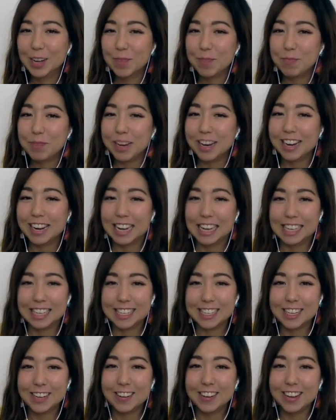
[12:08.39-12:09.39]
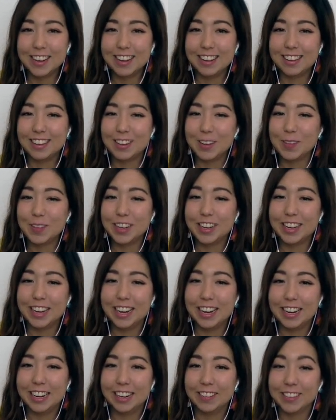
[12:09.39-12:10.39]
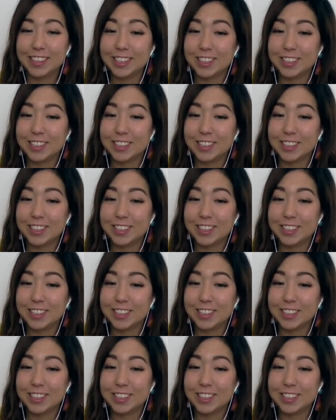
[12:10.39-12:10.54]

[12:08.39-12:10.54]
Pina is so intimidating, which